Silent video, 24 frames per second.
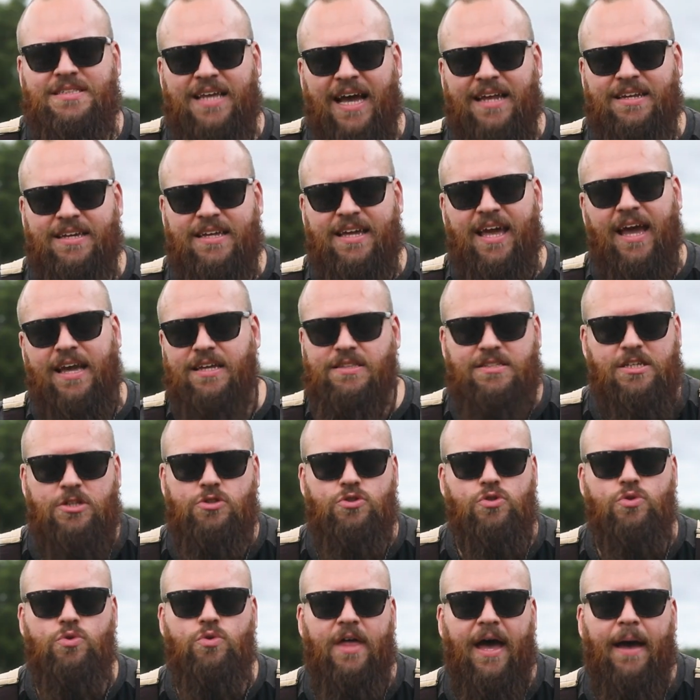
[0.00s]
dedicated
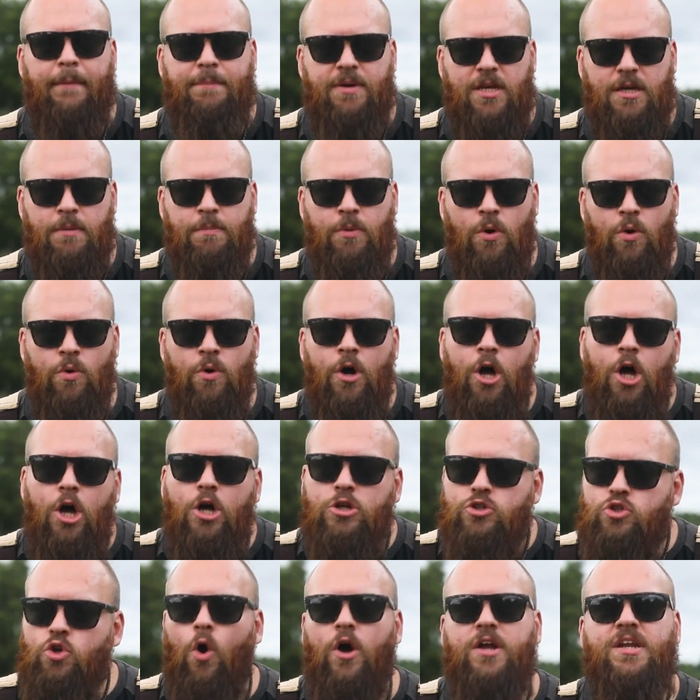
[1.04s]
to their people,
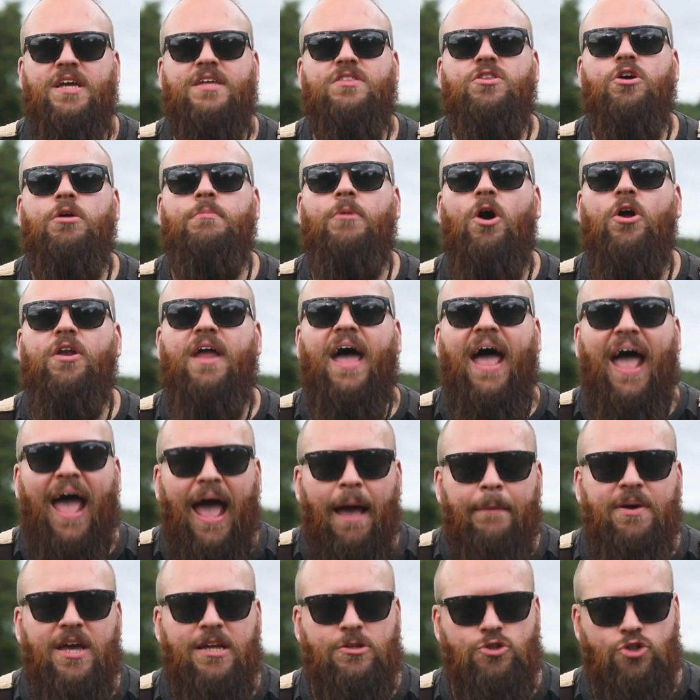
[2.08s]
joining them on
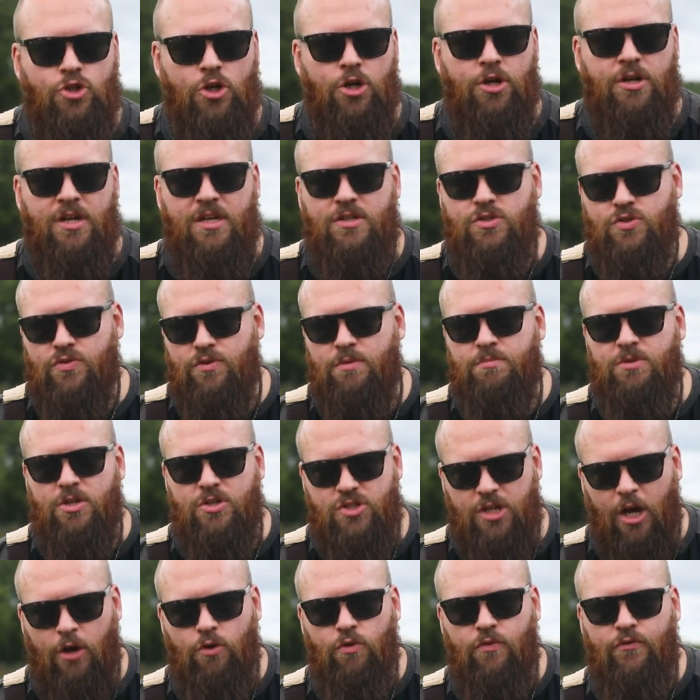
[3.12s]
epic journeys from the
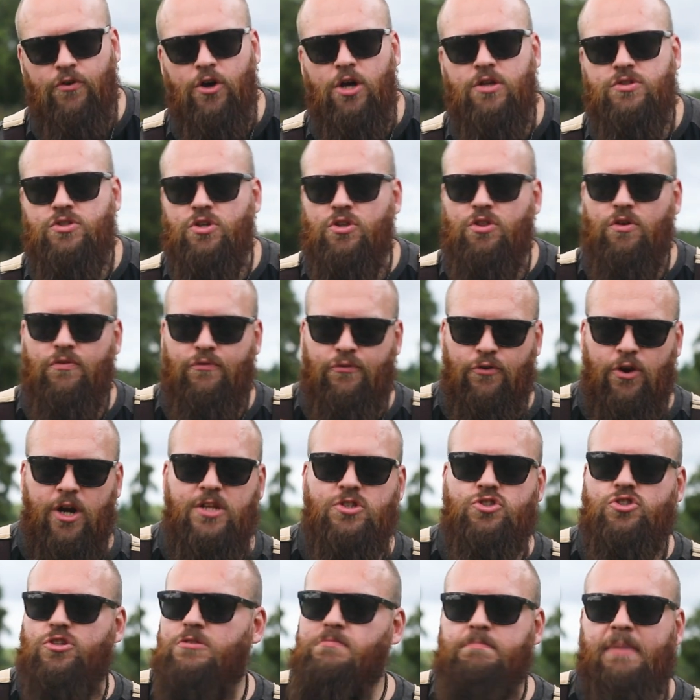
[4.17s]
sofa to the
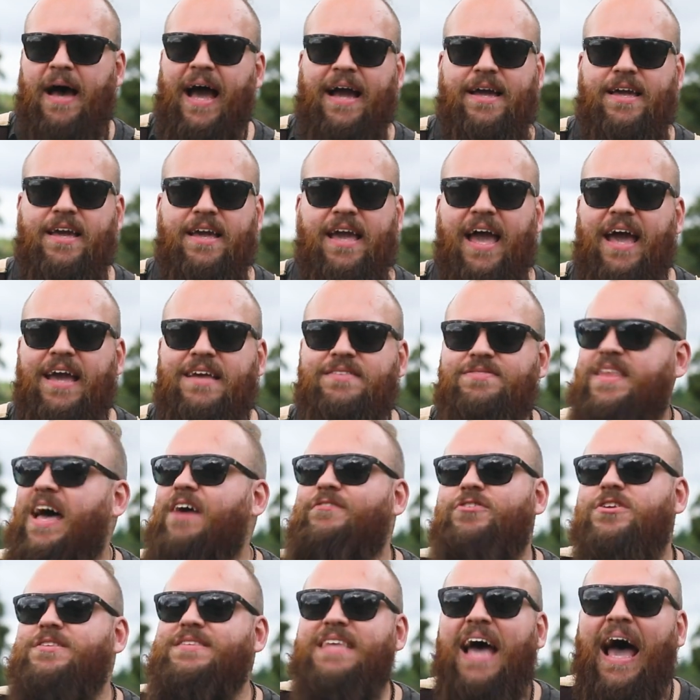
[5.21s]
fridge and back again,
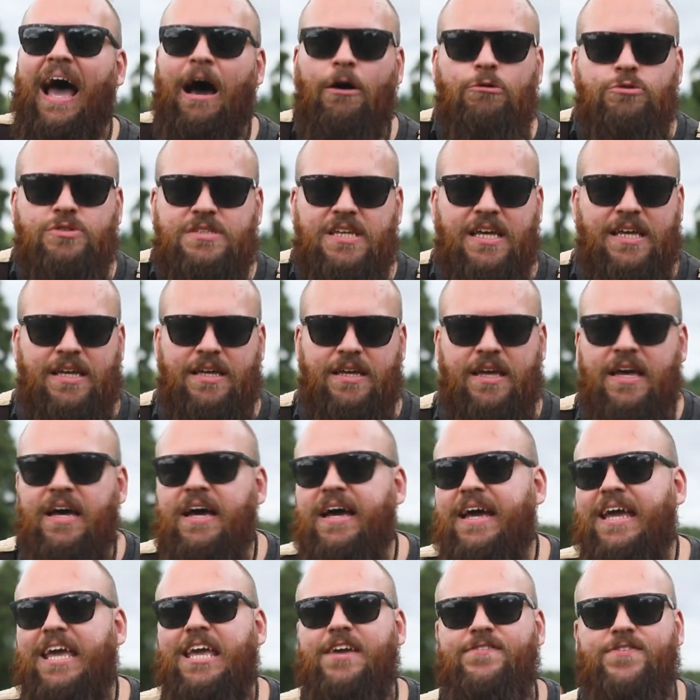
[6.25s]
never doubting
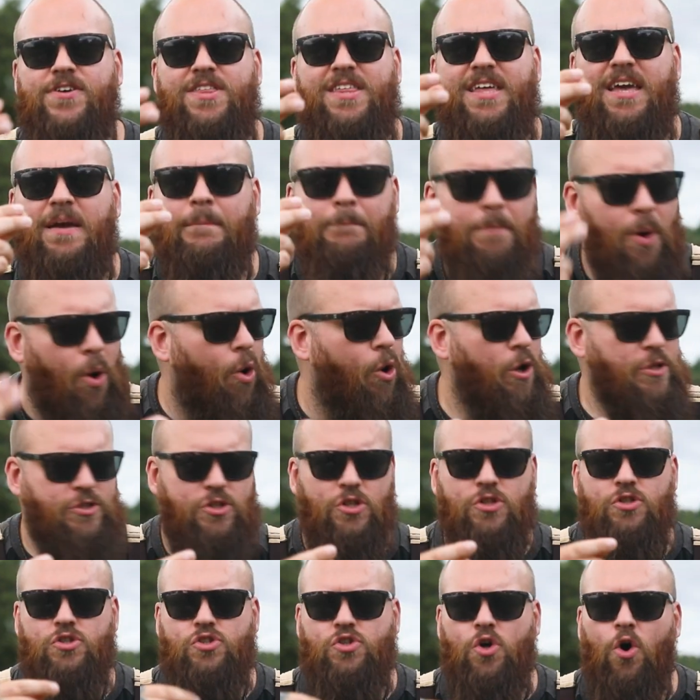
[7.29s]
either the
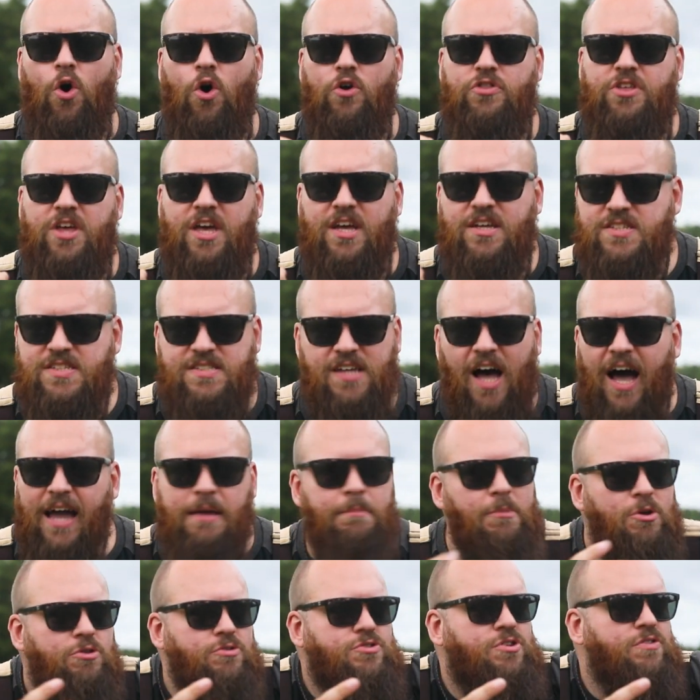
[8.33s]
importance or the
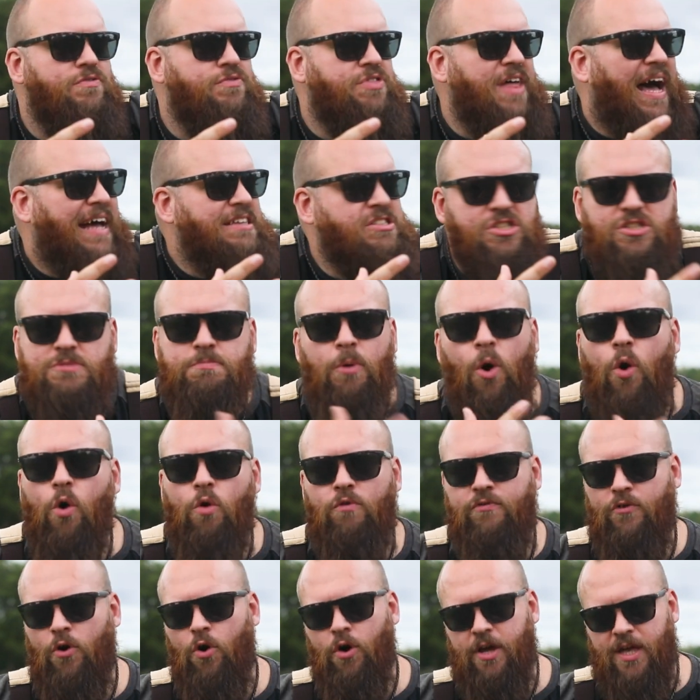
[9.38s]
excitement of that
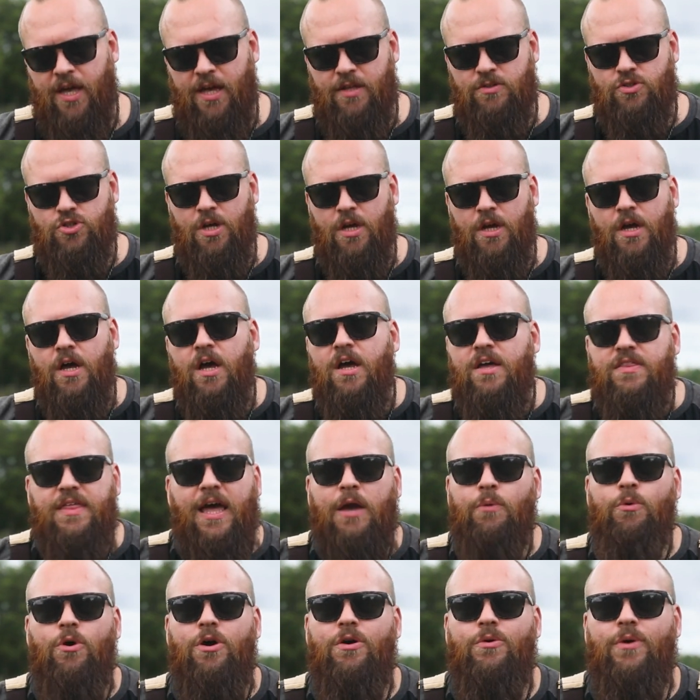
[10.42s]
small voyage.
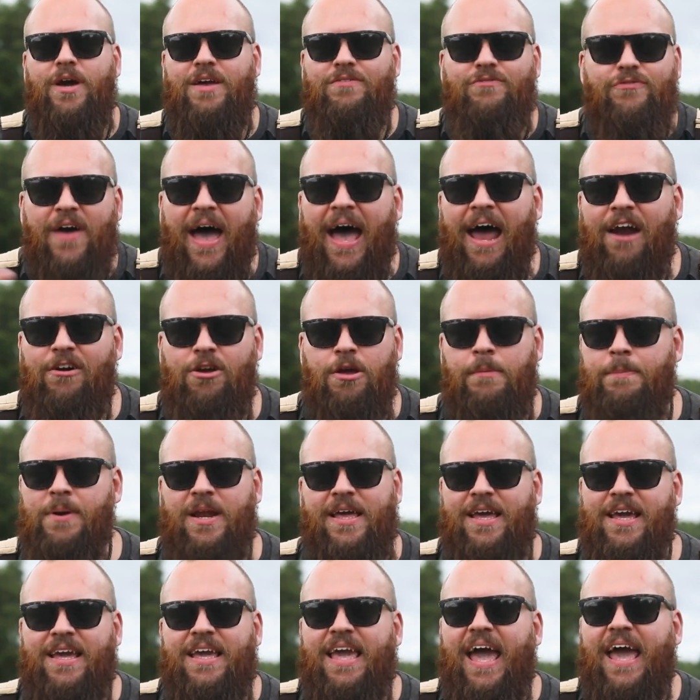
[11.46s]
They will
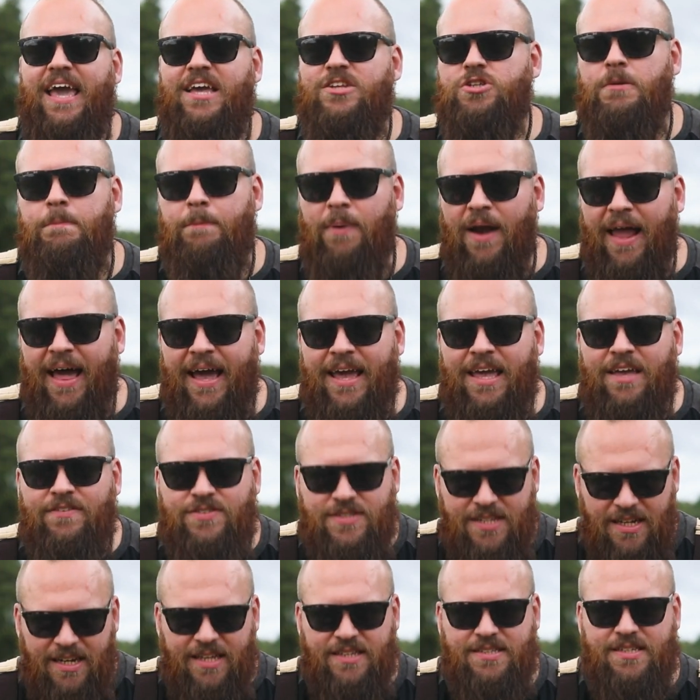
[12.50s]
invariably engage in play if
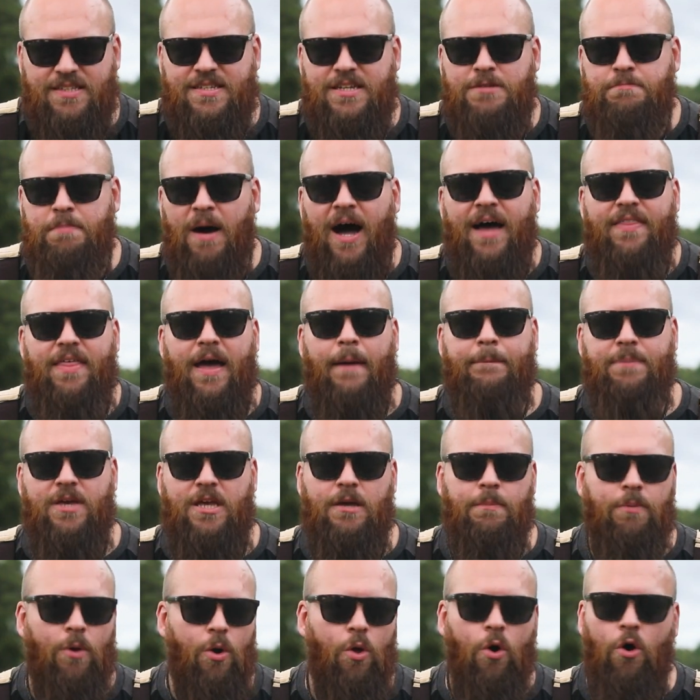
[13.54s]
solicited by their
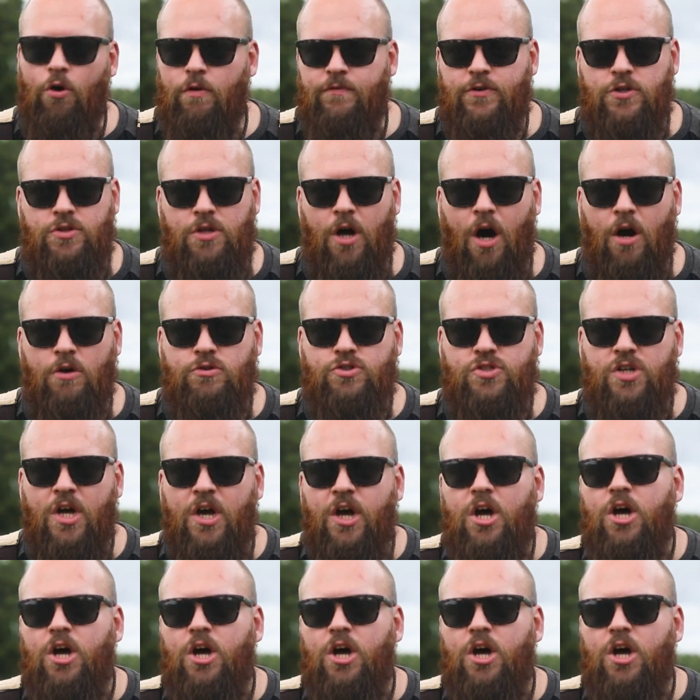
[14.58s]
people or other dogs,